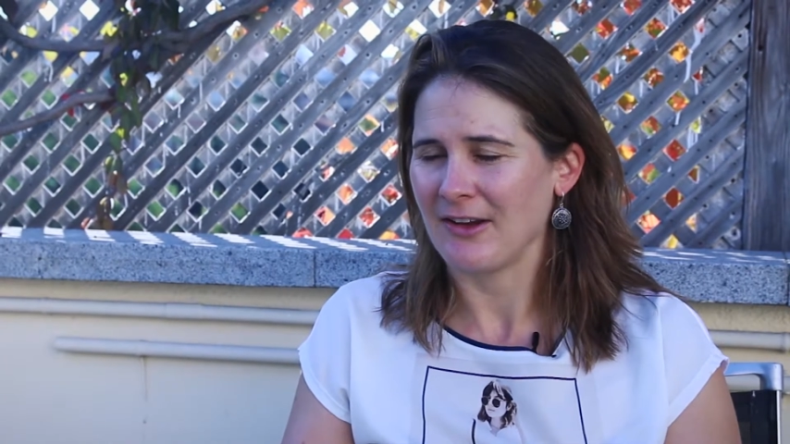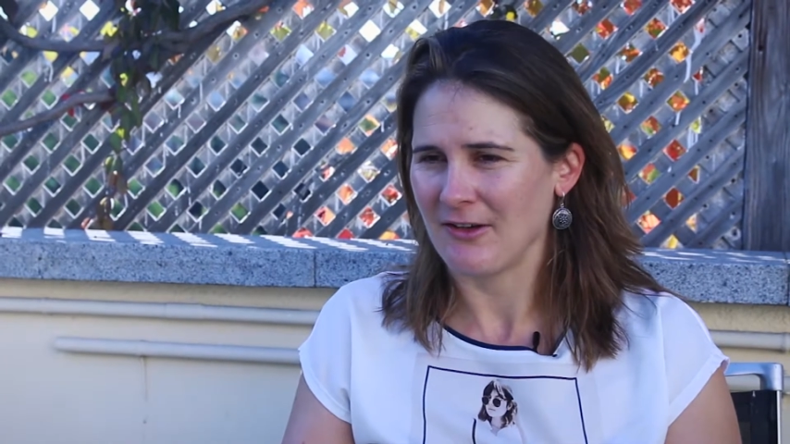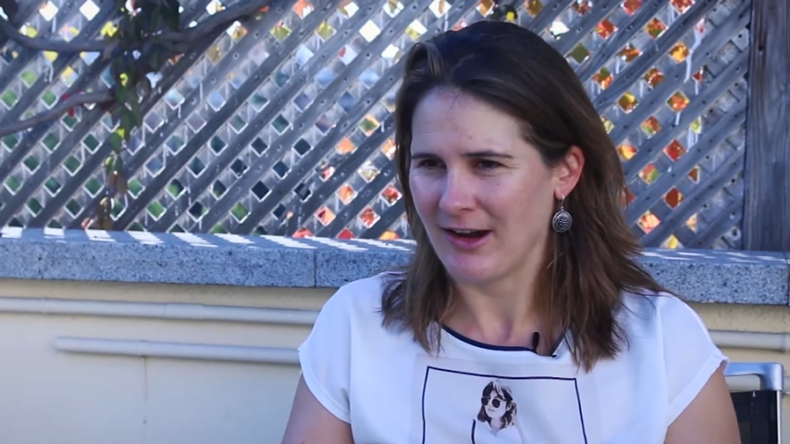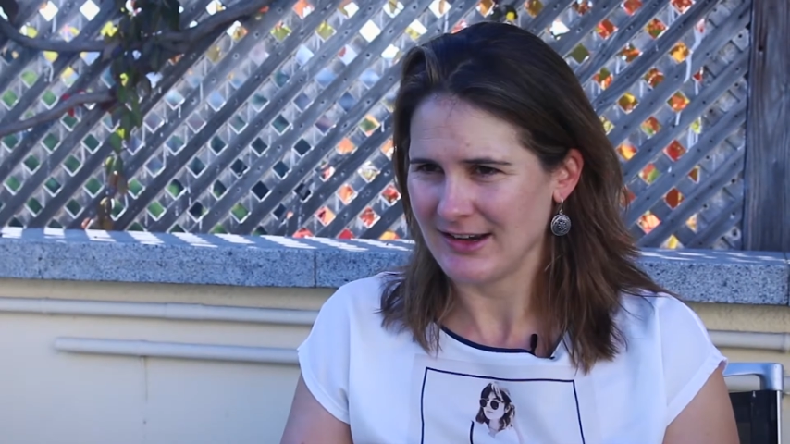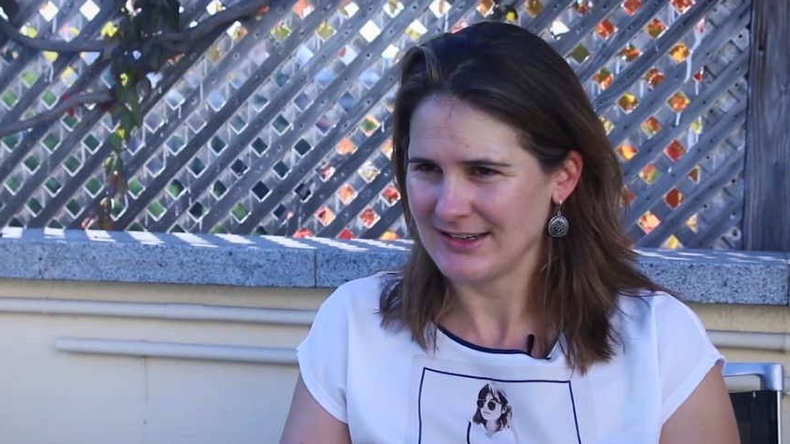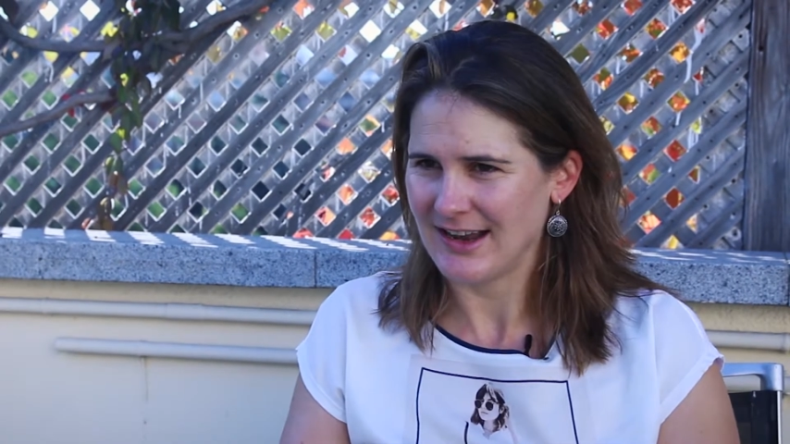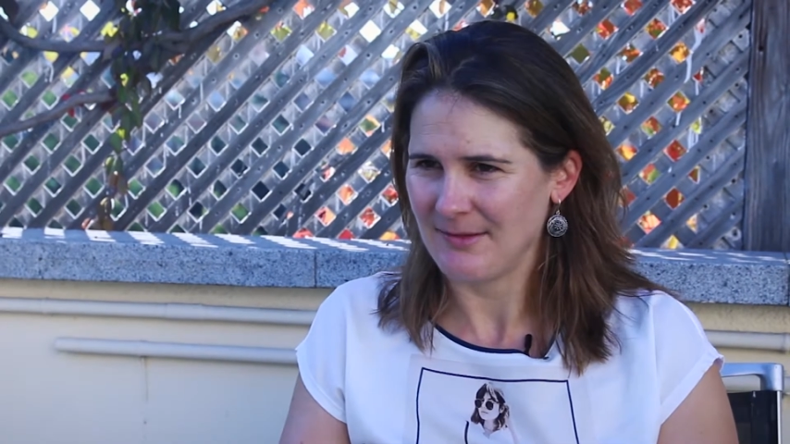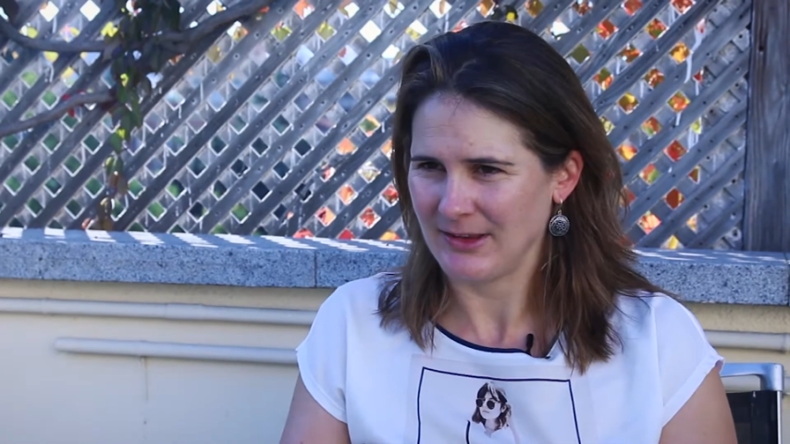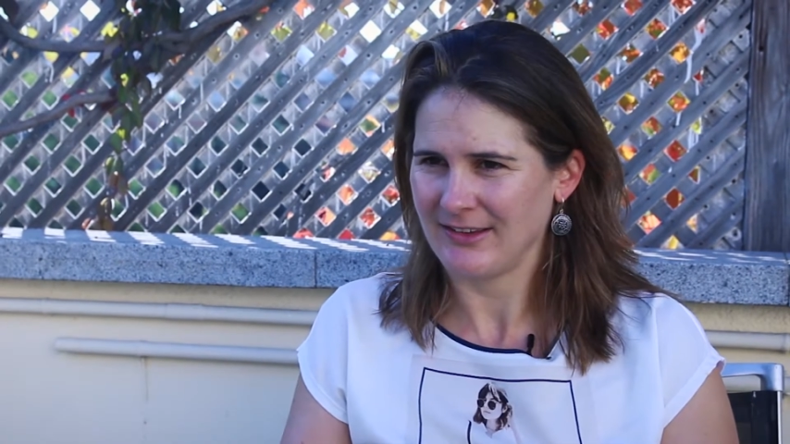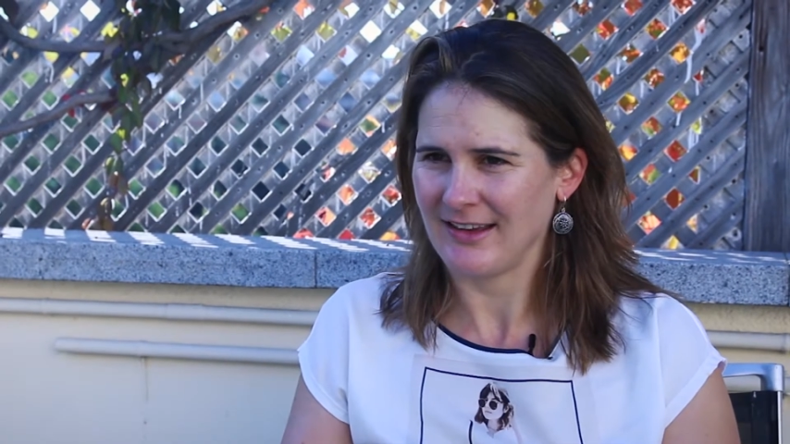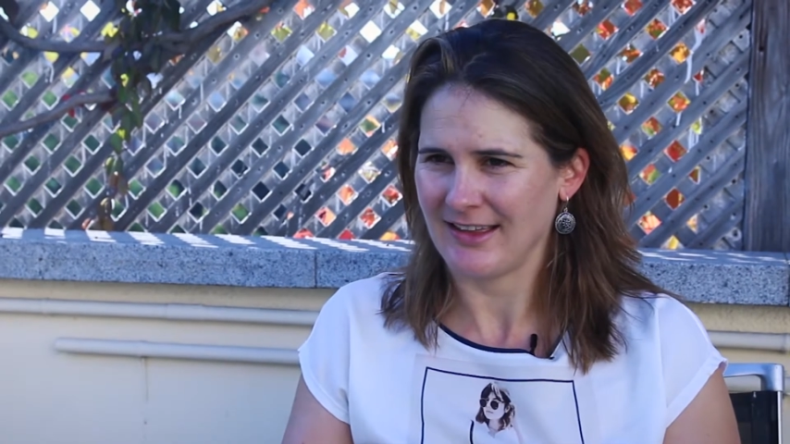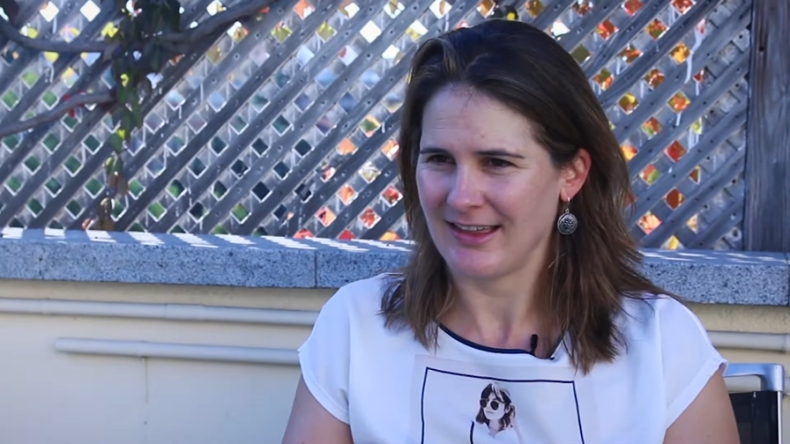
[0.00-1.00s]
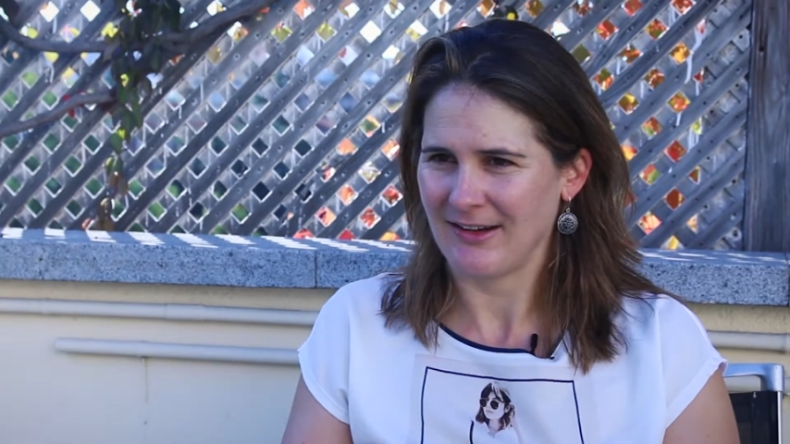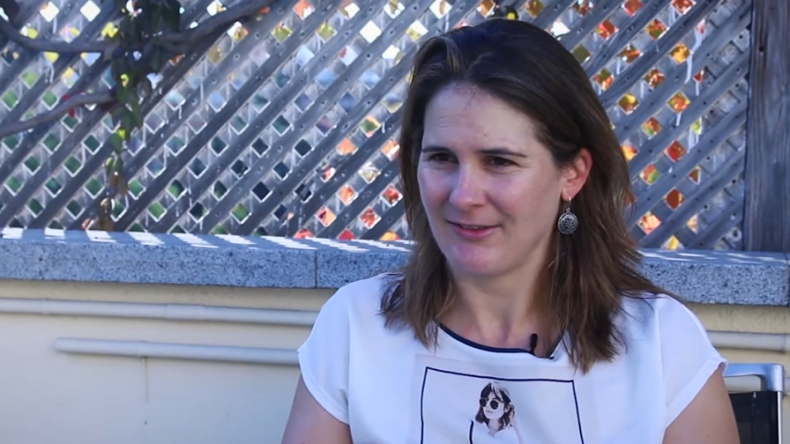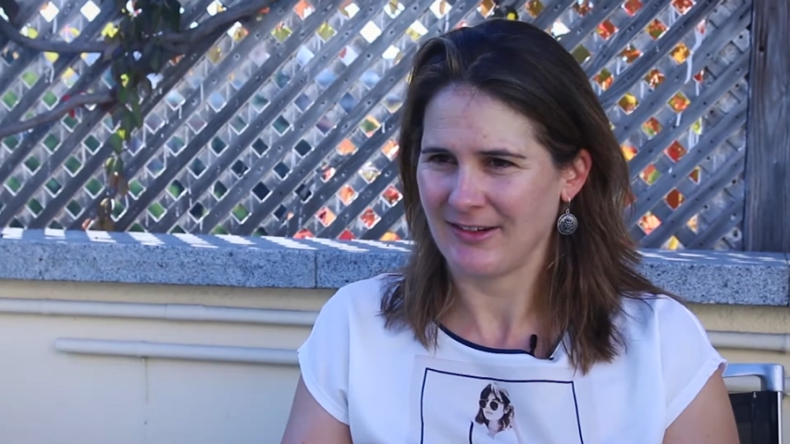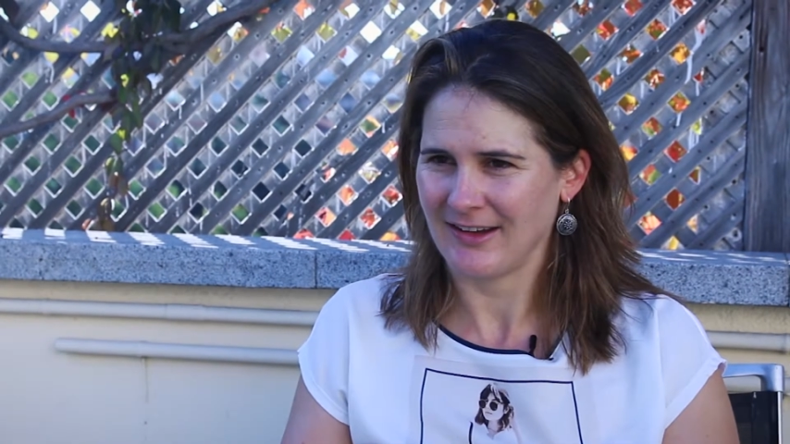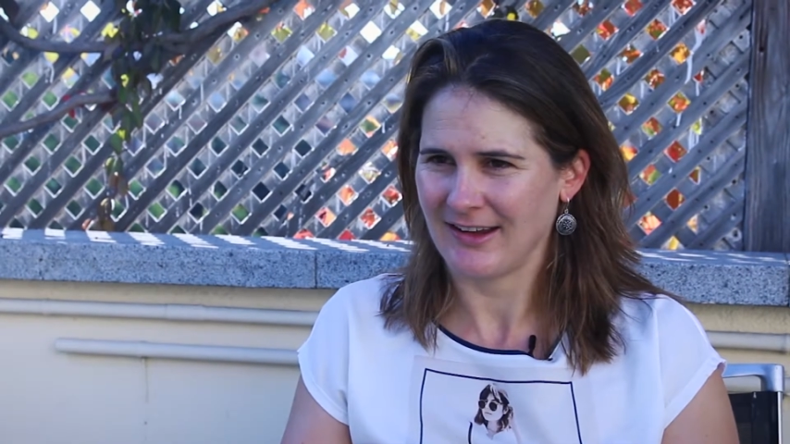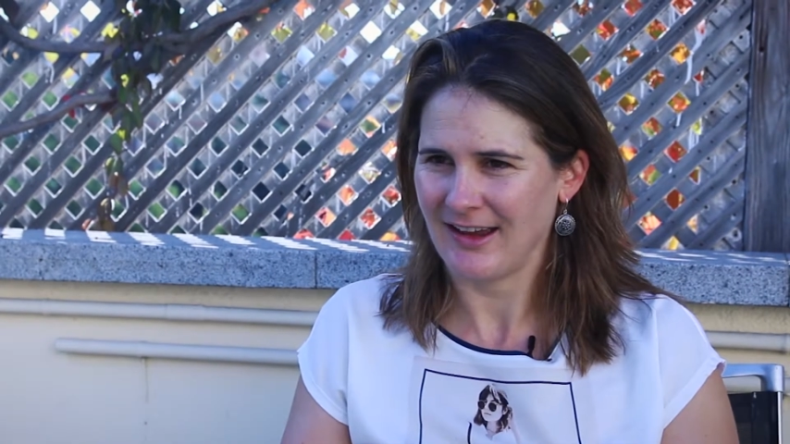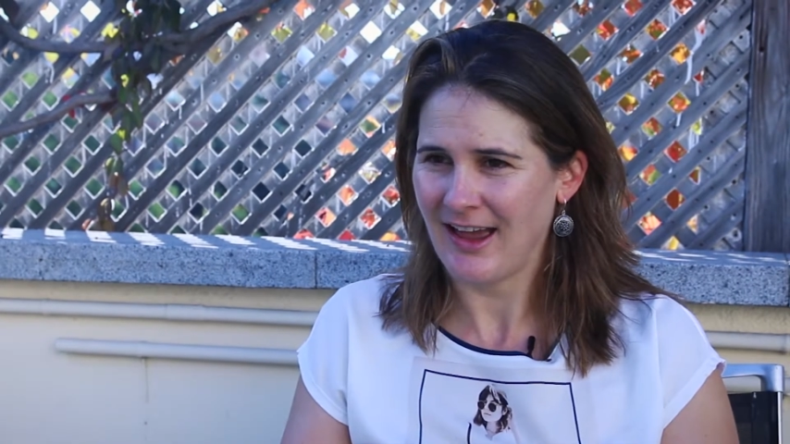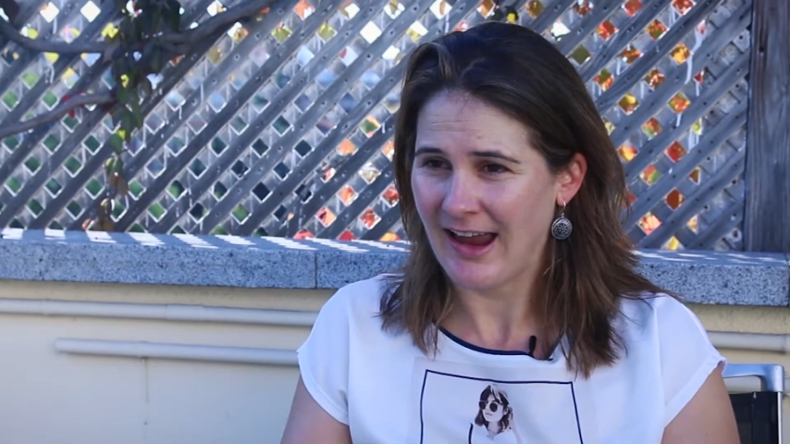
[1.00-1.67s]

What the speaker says: a great time in South Africa.